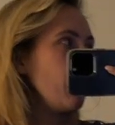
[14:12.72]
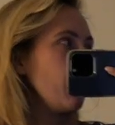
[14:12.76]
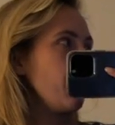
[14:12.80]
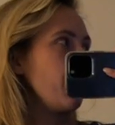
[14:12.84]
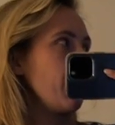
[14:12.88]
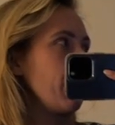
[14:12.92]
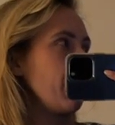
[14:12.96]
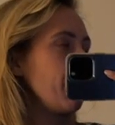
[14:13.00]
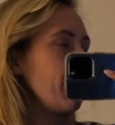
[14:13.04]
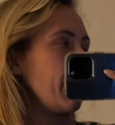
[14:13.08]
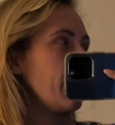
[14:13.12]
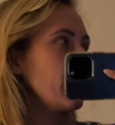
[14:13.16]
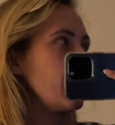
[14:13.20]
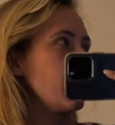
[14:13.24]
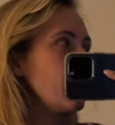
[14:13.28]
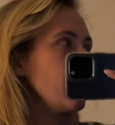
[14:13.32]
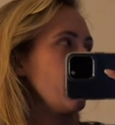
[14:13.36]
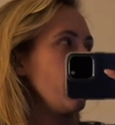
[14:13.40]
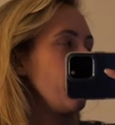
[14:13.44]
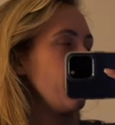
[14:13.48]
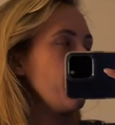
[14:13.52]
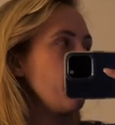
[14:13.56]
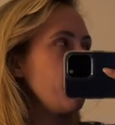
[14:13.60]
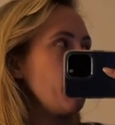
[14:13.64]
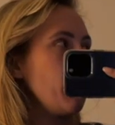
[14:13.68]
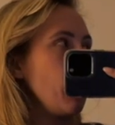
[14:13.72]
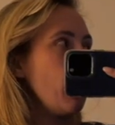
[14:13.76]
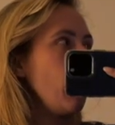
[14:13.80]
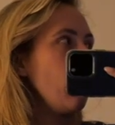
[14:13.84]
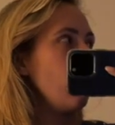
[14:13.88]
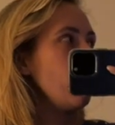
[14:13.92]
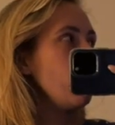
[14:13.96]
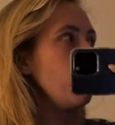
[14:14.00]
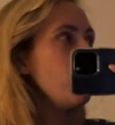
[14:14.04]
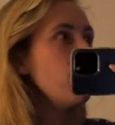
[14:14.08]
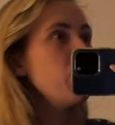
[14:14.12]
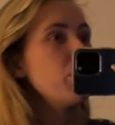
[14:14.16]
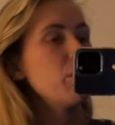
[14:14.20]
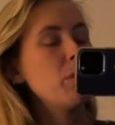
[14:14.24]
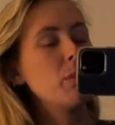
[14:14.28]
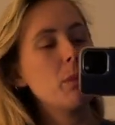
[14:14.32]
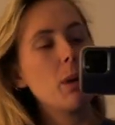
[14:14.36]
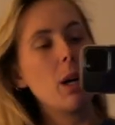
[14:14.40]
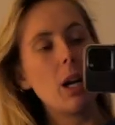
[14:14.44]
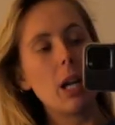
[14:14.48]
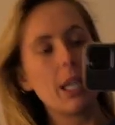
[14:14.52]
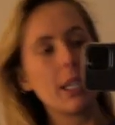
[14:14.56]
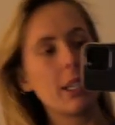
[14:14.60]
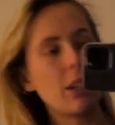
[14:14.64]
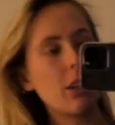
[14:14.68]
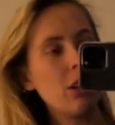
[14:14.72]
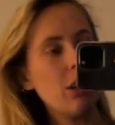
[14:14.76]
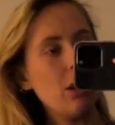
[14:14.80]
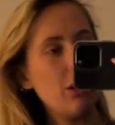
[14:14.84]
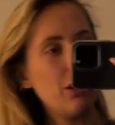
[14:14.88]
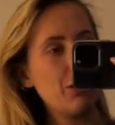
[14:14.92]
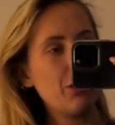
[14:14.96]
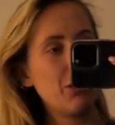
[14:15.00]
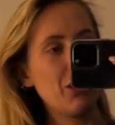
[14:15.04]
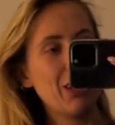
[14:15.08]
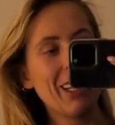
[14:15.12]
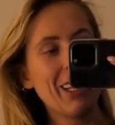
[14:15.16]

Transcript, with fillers: a renovation, but my God.